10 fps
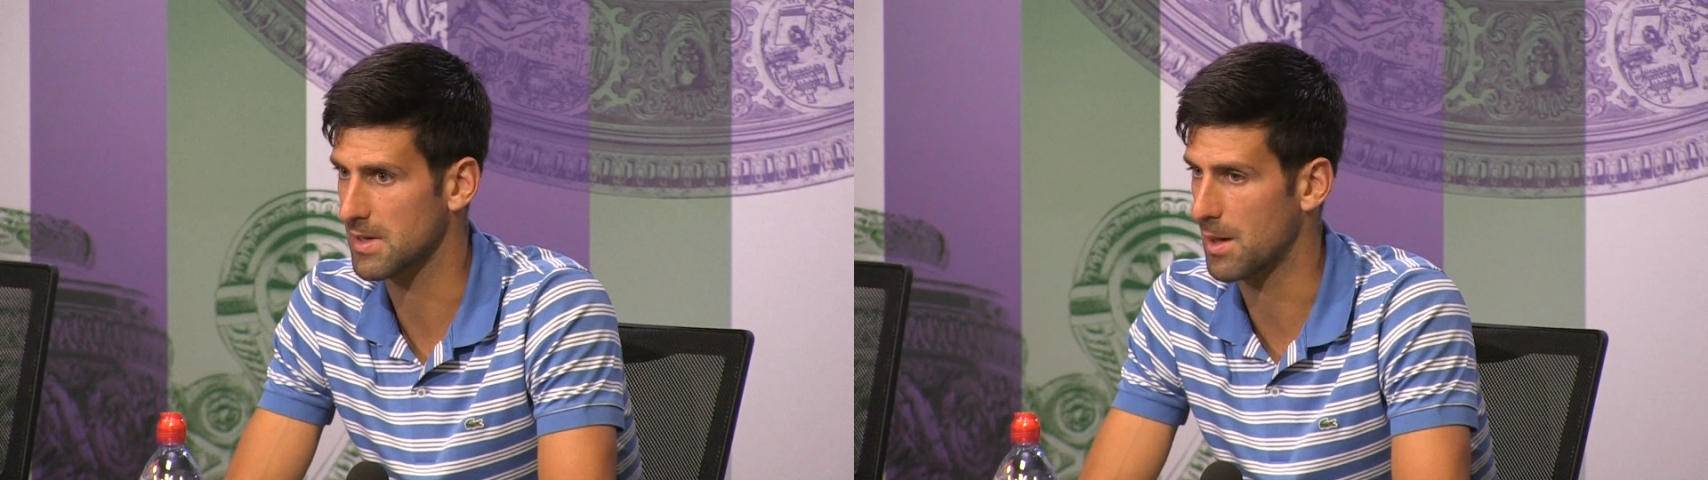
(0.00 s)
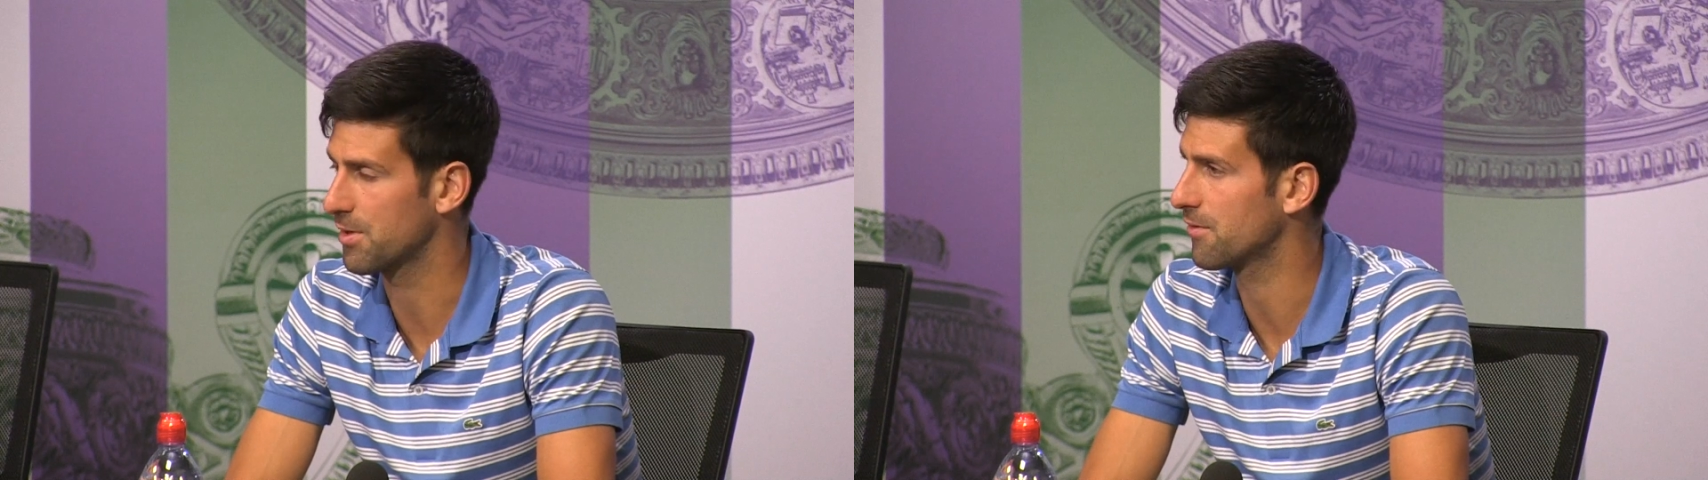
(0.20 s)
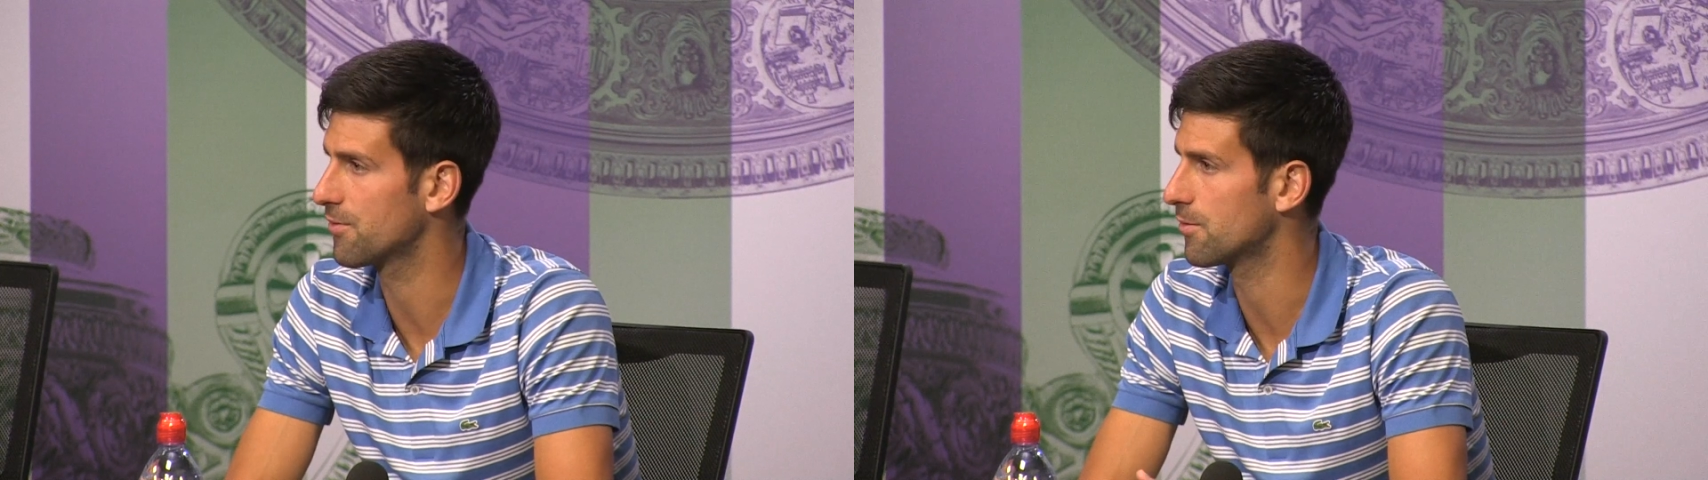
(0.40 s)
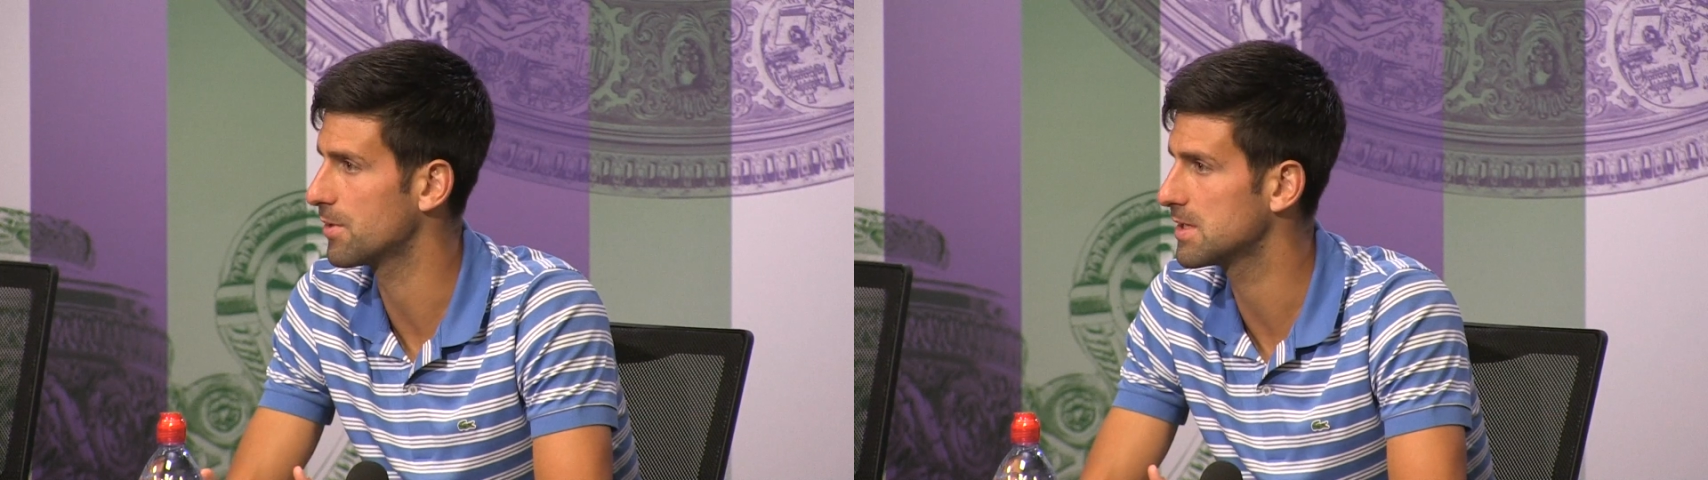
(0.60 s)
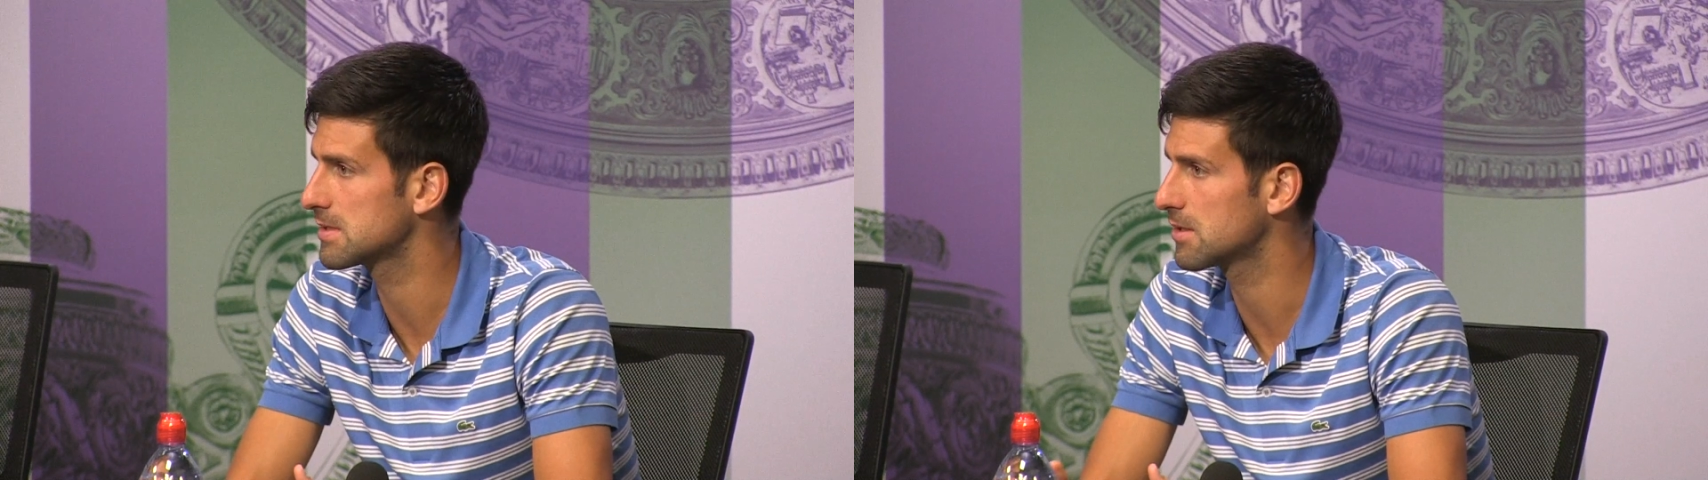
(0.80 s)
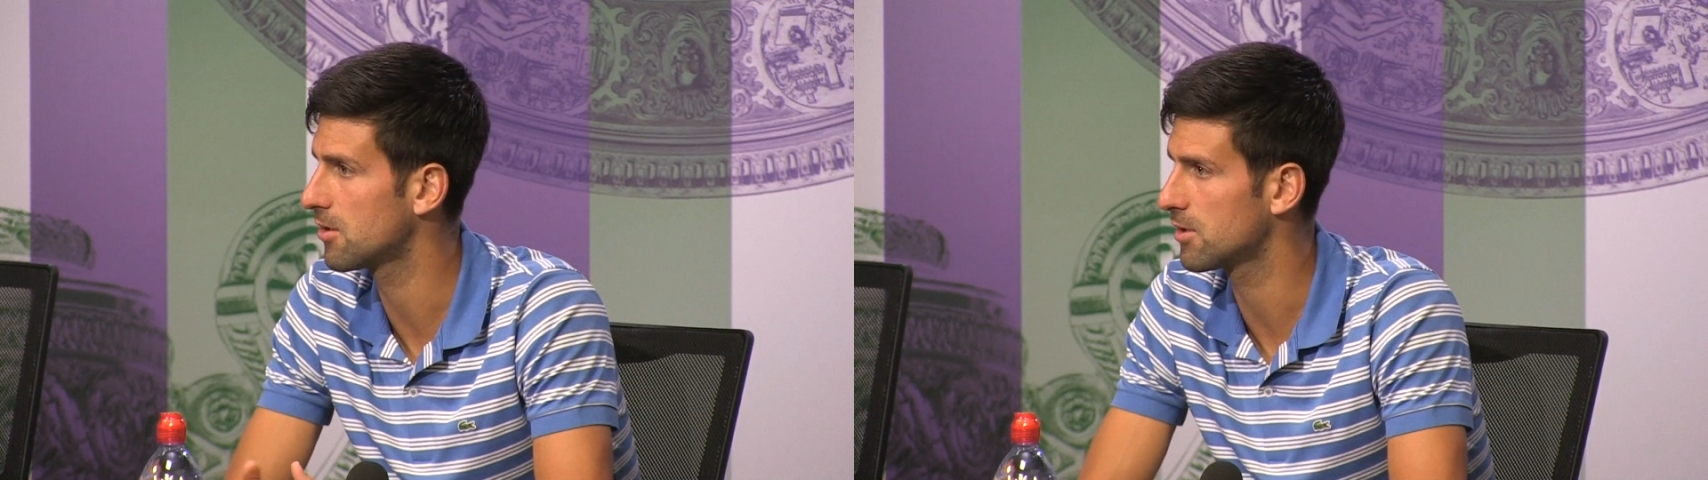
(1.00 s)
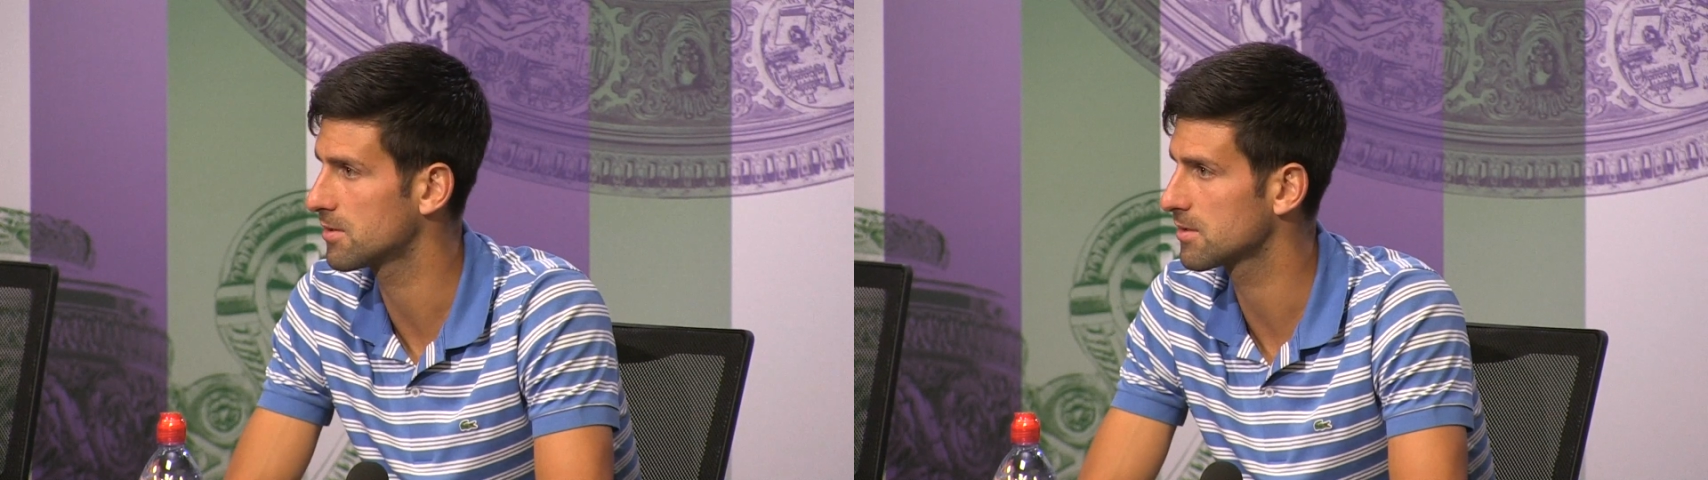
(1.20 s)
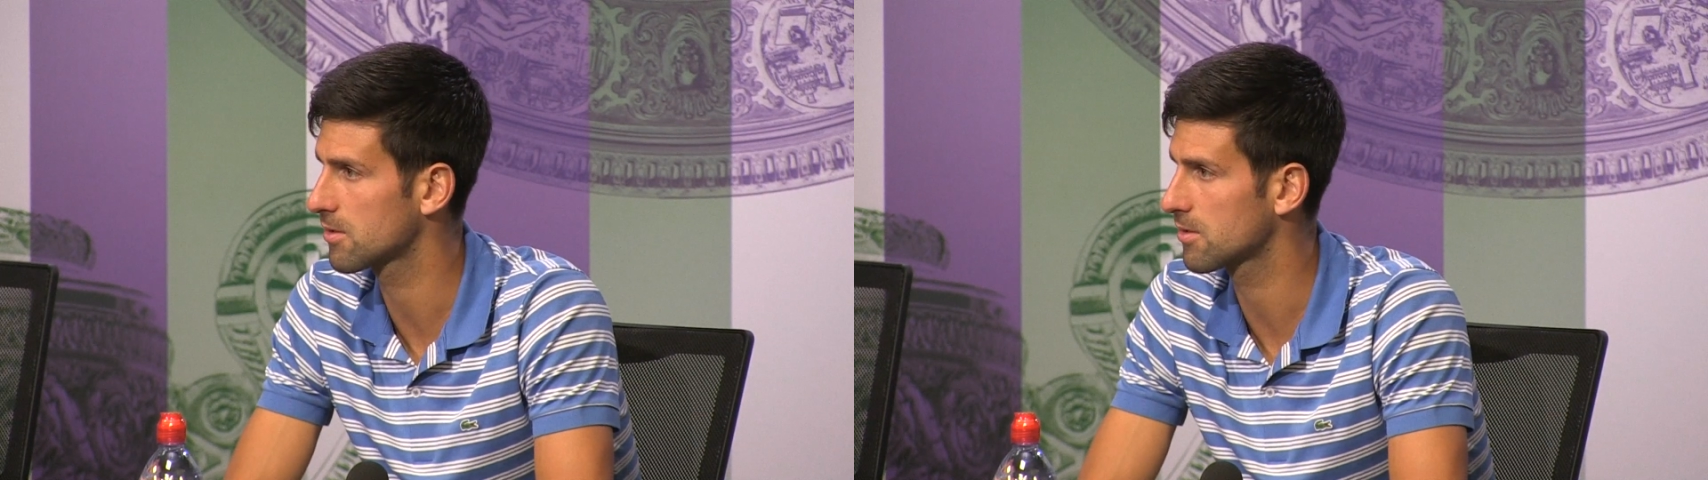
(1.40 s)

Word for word: happening for a reason, on